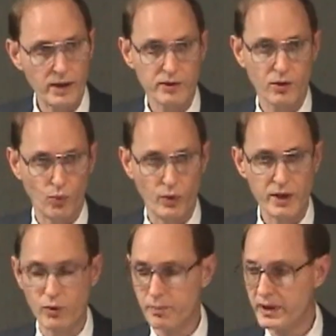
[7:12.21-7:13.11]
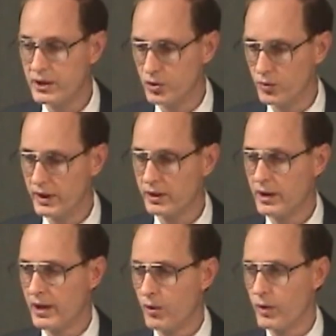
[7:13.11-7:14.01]
what we would be
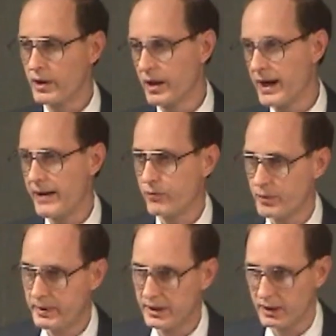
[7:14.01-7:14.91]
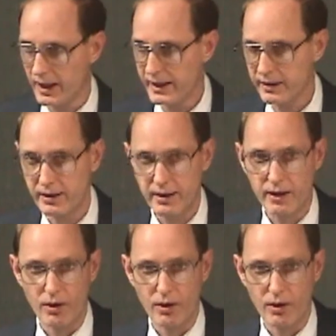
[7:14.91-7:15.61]
doing, what life would be like,